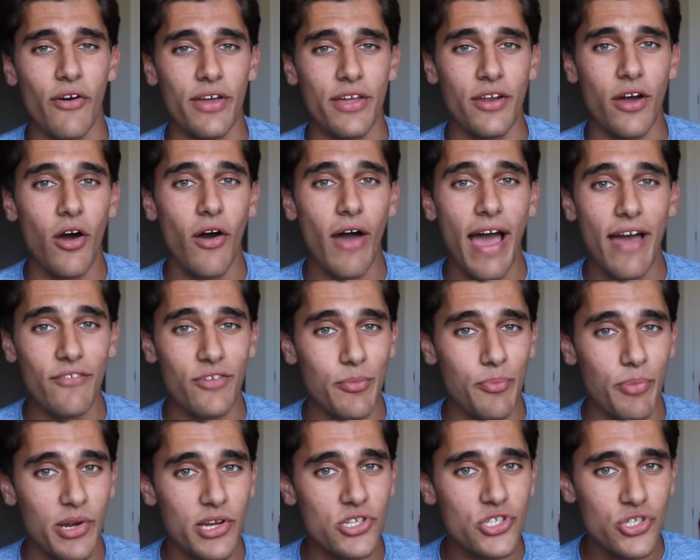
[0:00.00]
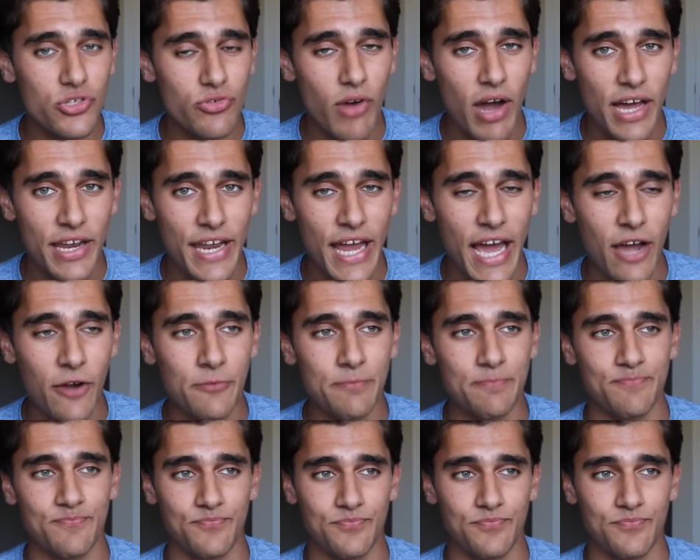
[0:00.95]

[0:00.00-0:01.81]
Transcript: having to put a shoe on now.